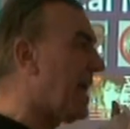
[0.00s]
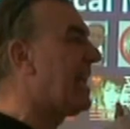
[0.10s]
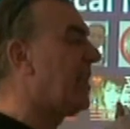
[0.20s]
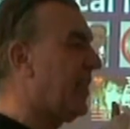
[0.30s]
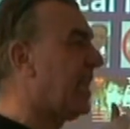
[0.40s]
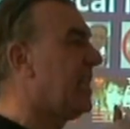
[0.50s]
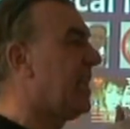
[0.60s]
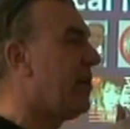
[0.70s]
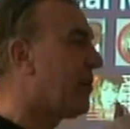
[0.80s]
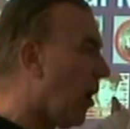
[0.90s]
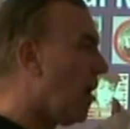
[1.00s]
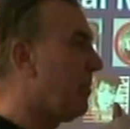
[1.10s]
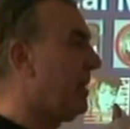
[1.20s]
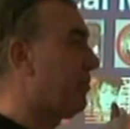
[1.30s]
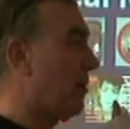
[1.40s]
by anything in there. You
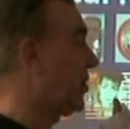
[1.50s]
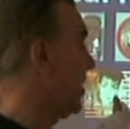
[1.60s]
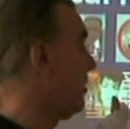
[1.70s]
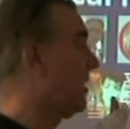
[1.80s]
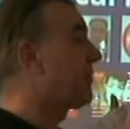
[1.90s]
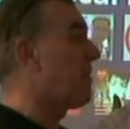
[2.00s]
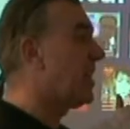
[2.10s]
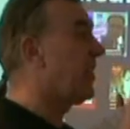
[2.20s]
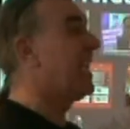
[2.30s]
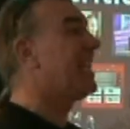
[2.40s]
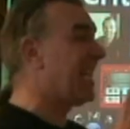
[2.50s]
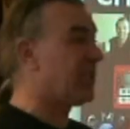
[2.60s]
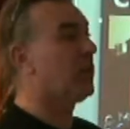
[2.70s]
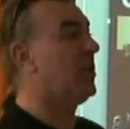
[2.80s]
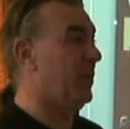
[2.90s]
can't be prosecuted for anything in
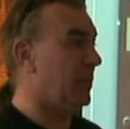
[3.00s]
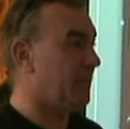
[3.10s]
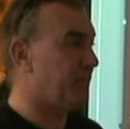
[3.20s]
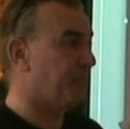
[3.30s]
that document.